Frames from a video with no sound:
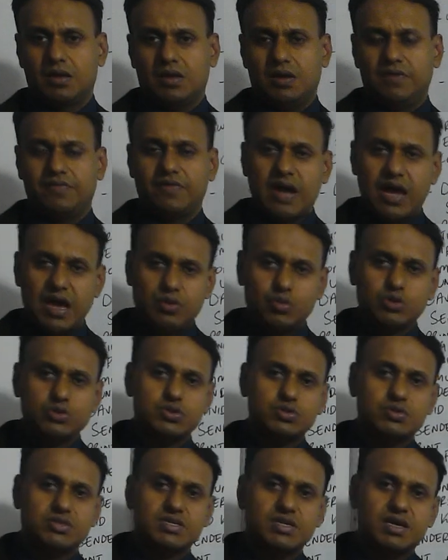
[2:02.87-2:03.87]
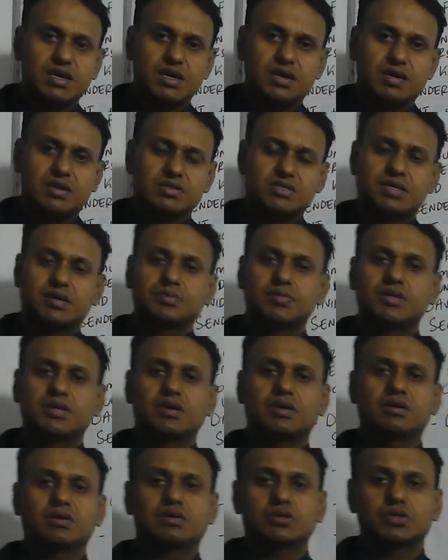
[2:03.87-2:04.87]
If I was to say
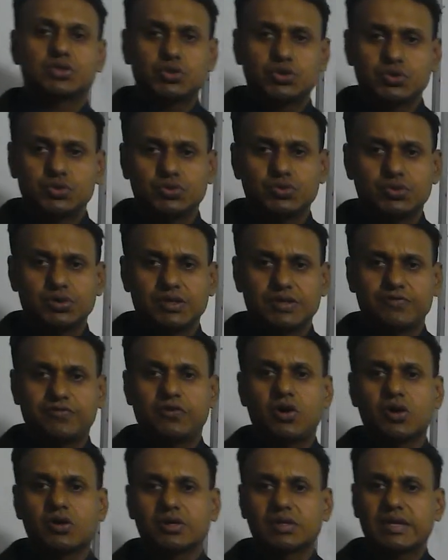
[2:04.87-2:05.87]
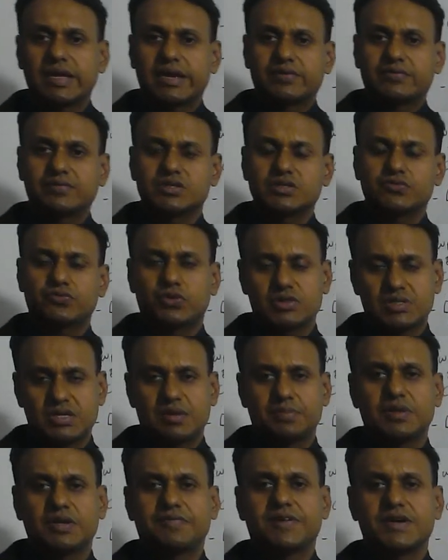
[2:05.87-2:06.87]
something to you in a foreign language, for
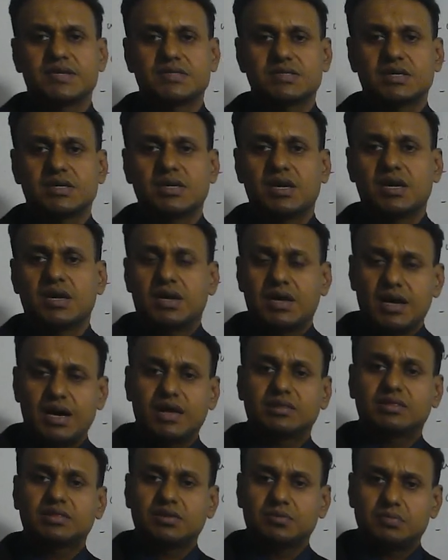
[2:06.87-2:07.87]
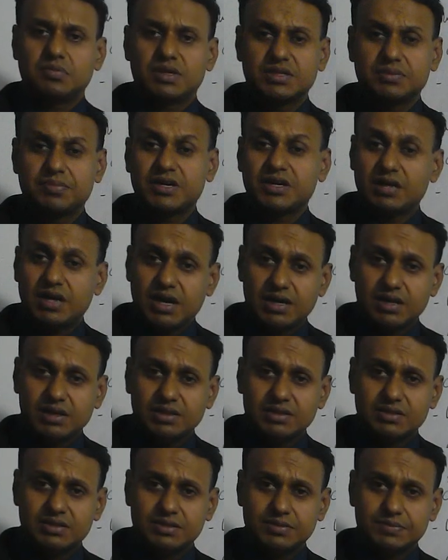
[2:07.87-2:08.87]
example, if I say, Ak madabar
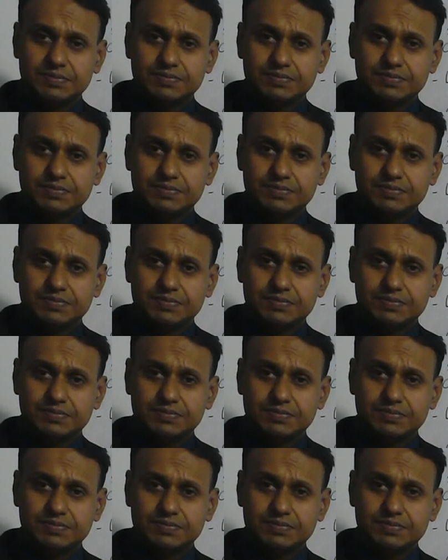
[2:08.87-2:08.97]
anglit,